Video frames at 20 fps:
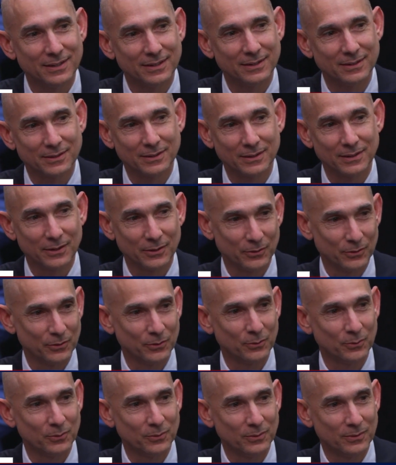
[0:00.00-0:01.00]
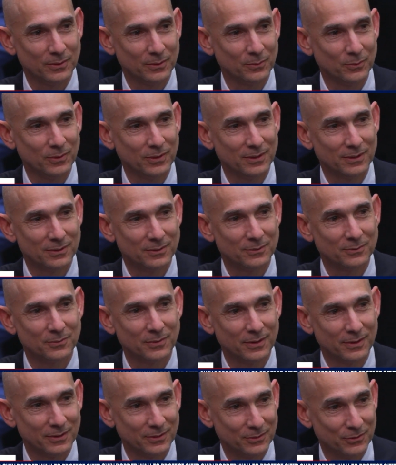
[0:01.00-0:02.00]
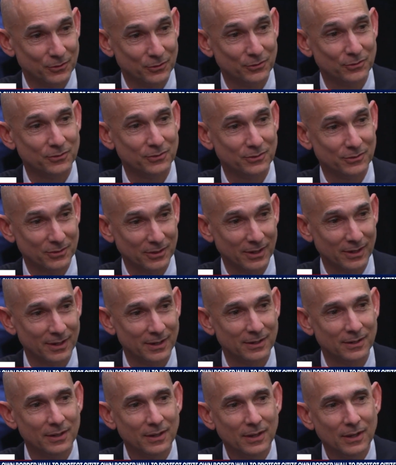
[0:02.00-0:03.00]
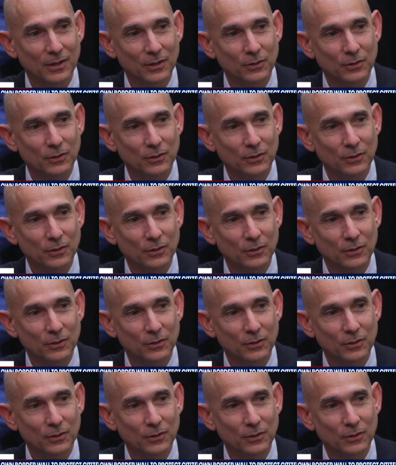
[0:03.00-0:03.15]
the letter that we have just signed.